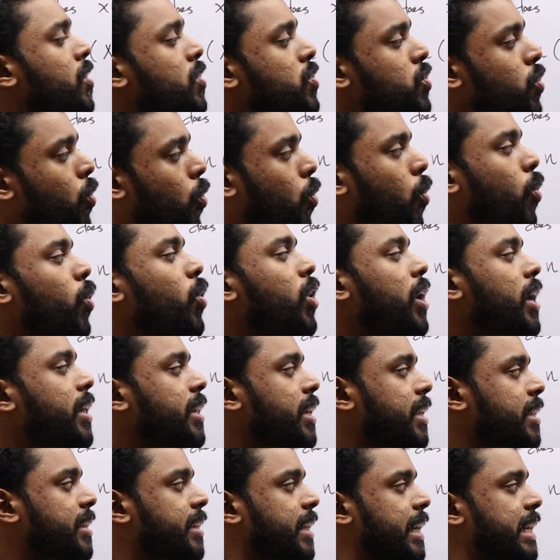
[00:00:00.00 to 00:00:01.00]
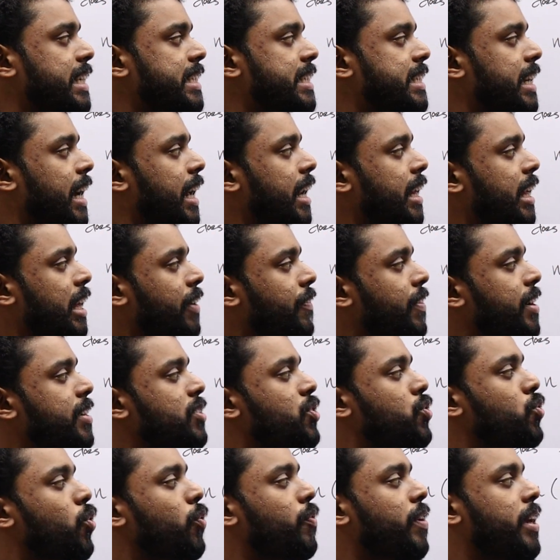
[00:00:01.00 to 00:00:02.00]
So all other things are
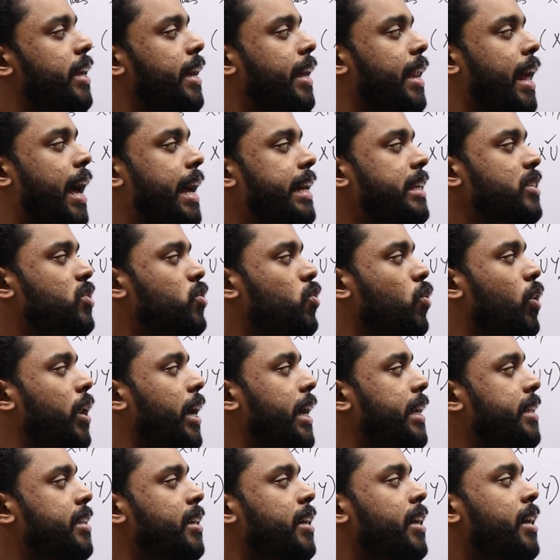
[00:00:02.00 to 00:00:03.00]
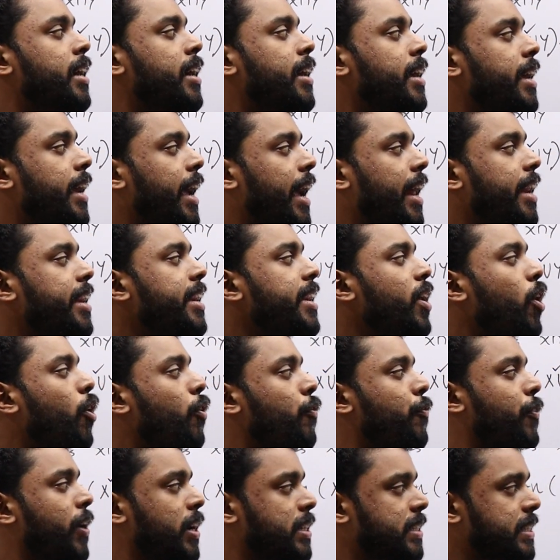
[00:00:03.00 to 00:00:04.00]
given, so we can isolate n
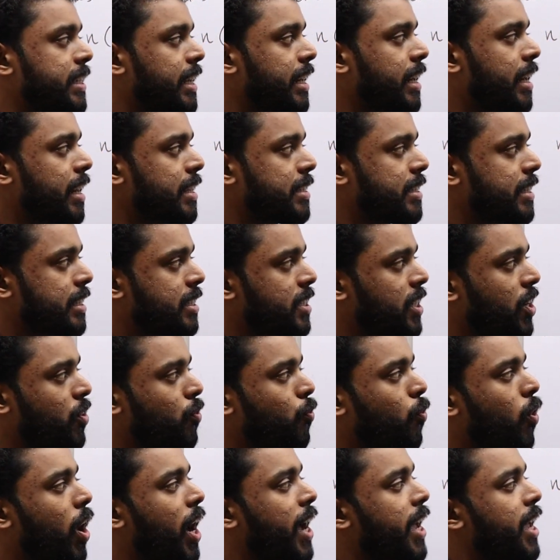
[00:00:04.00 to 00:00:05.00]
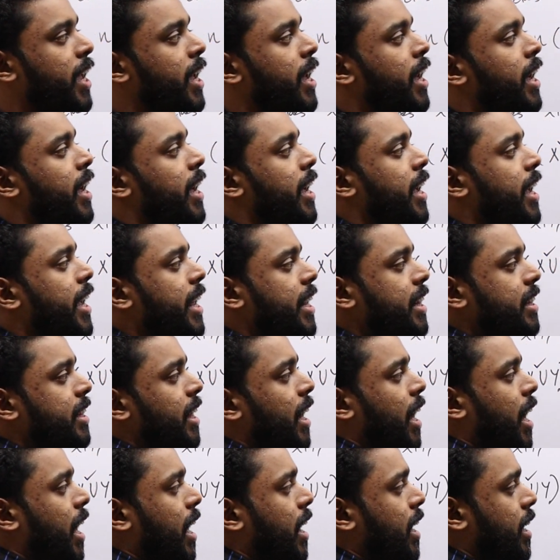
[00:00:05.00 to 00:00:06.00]
of x intersection y in
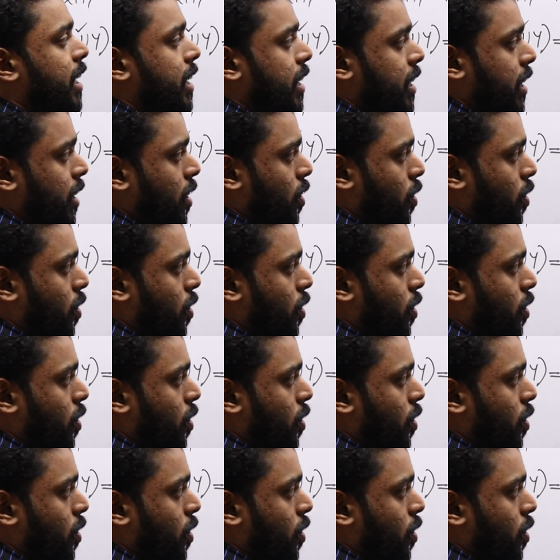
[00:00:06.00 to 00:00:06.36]
the